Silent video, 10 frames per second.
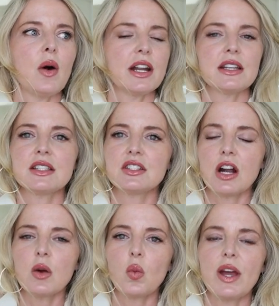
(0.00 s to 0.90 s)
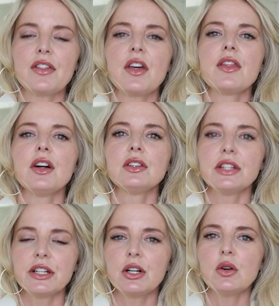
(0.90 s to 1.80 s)
wanted to start with the
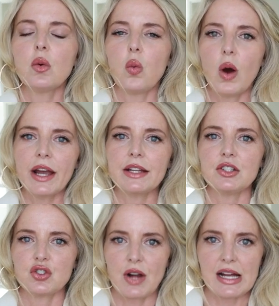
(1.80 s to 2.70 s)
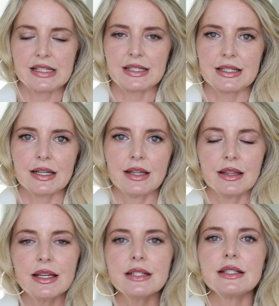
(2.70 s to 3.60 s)
little white dress.
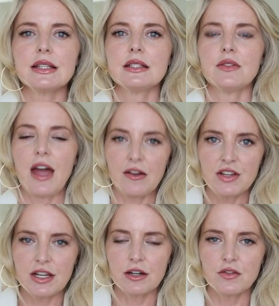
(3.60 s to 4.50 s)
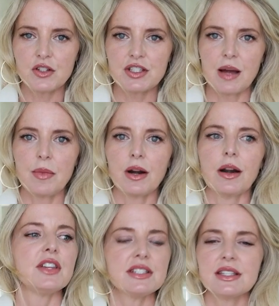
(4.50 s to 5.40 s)
This is a heavy hitter for
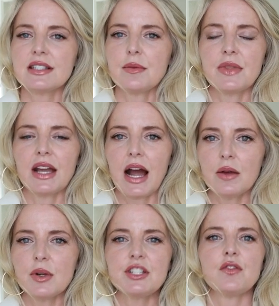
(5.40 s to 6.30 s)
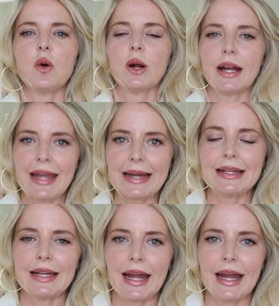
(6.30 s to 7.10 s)
summer. This is something I reach for again and